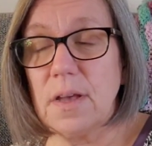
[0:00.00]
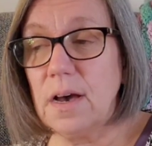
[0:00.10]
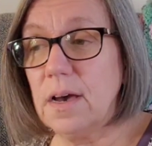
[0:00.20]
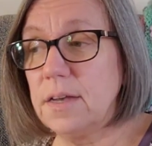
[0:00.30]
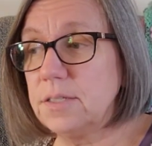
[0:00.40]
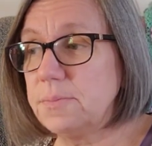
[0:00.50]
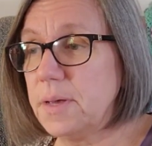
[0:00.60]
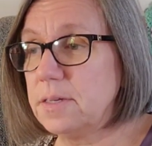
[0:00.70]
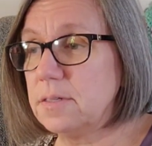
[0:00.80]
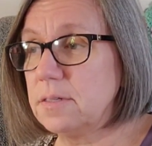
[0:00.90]
I
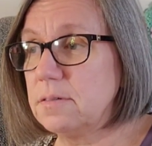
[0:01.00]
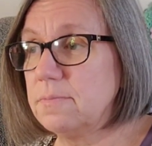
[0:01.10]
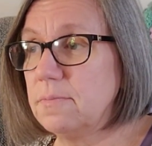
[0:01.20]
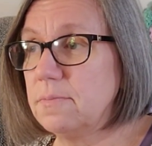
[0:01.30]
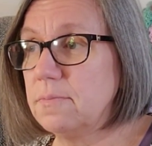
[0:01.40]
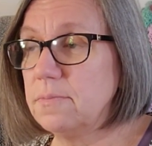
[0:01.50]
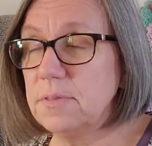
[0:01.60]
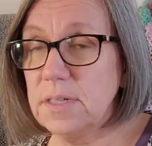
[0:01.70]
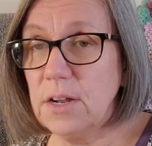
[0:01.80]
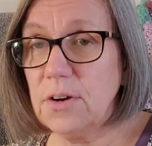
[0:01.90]
spent
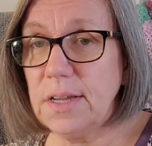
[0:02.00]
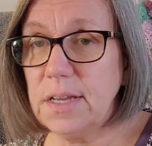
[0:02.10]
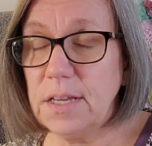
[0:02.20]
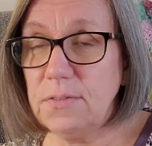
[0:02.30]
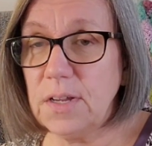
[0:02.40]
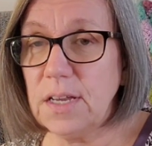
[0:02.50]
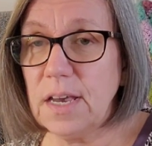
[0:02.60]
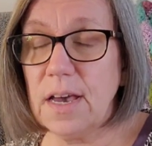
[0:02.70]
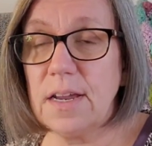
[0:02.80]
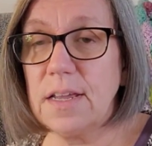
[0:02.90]
Saturday evening
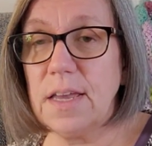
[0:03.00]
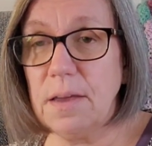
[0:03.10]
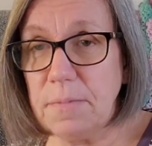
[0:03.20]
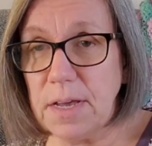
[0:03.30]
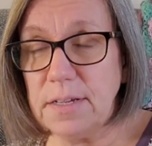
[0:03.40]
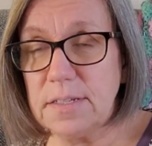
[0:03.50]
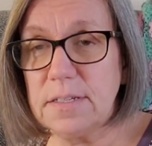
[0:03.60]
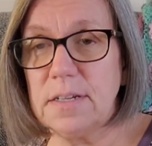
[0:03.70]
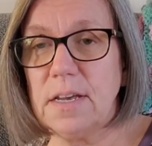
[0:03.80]
at game night,